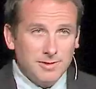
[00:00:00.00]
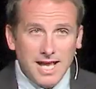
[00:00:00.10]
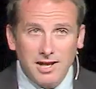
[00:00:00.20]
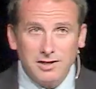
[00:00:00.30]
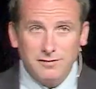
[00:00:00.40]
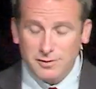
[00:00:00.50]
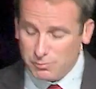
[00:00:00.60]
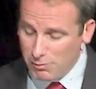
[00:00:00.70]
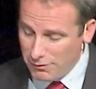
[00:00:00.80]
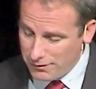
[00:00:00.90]
the reality of
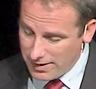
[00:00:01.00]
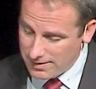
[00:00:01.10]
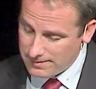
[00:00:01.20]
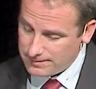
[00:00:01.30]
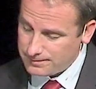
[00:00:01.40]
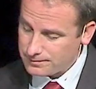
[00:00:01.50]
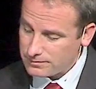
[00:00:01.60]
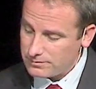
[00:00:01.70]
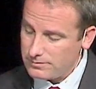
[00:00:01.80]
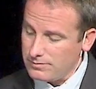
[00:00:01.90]
this warfare.
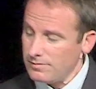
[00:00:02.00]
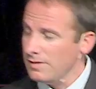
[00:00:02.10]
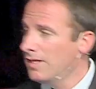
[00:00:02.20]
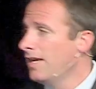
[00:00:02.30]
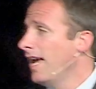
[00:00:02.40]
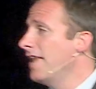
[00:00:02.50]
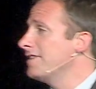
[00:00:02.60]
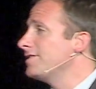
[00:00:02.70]
And